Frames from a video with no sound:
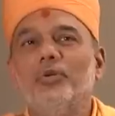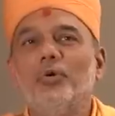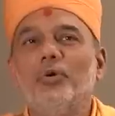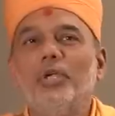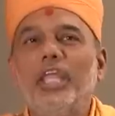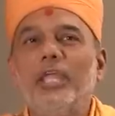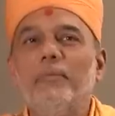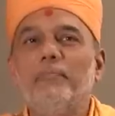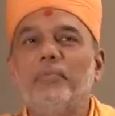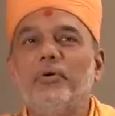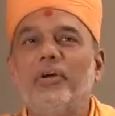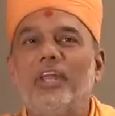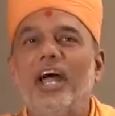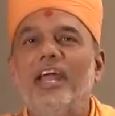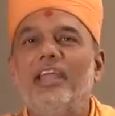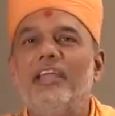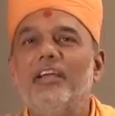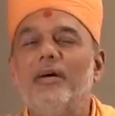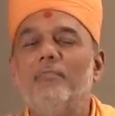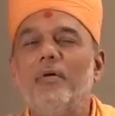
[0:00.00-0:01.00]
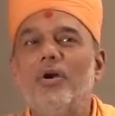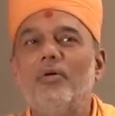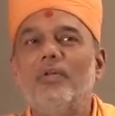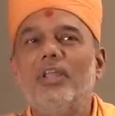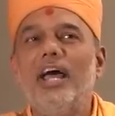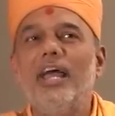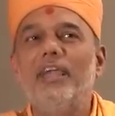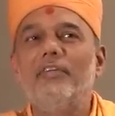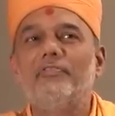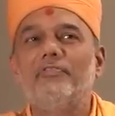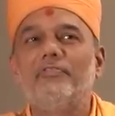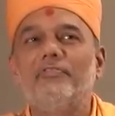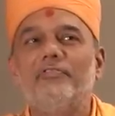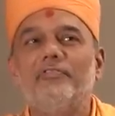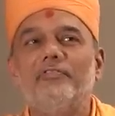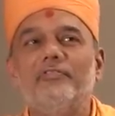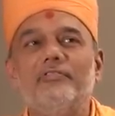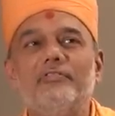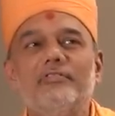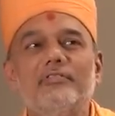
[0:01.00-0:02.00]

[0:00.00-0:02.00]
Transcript: to keep crying about life,